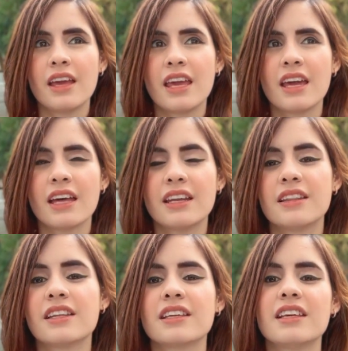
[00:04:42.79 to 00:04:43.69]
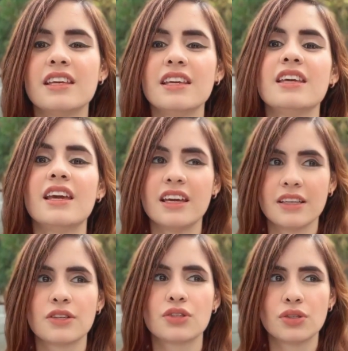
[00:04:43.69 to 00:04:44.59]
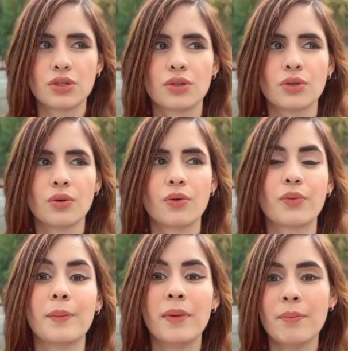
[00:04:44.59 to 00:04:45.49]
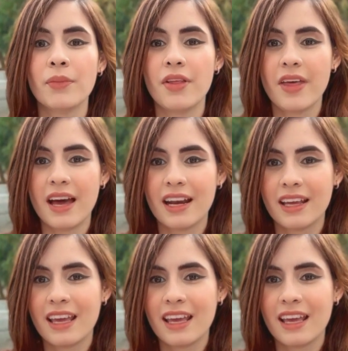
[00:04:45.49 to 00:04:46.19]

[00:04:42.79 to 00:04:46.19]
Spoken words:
And the key is to remember that